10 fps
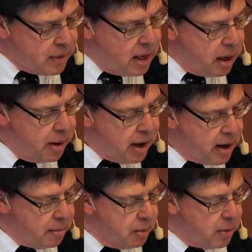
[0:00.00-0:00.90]
I'll make a
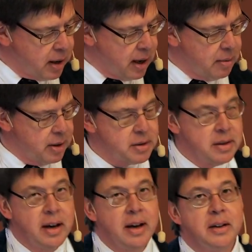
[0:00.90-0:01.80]
couple more
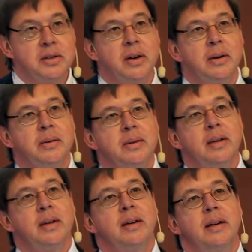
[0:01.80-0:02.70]
comments.
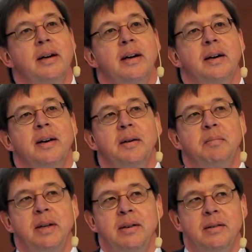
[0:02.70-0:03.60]

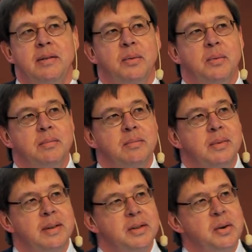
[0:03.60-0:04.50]
I've been
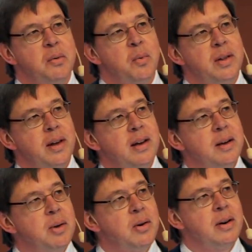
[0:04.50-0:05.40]
sort of with a
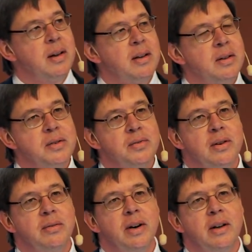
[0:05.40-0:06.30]
community like this
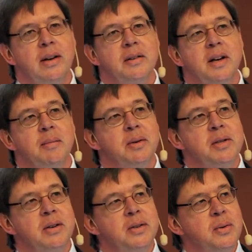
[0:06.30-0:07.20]
for a very long time. I
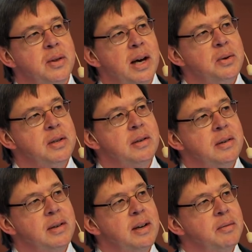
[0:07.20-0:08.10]
was here in 2000.
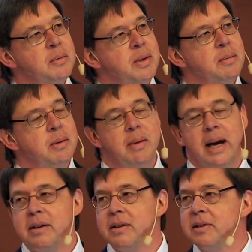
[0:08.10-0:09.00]
I haven't really been
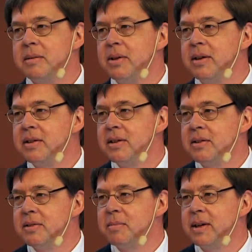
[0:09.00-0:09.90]
back to this community
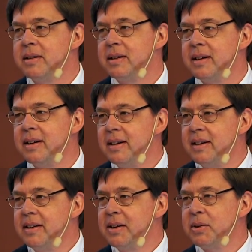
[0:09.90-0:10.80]
since, but
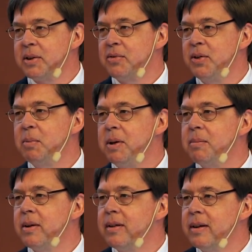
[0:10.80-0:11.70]
there were a few
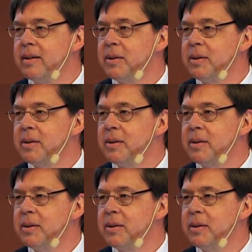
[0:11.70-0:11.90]
people there.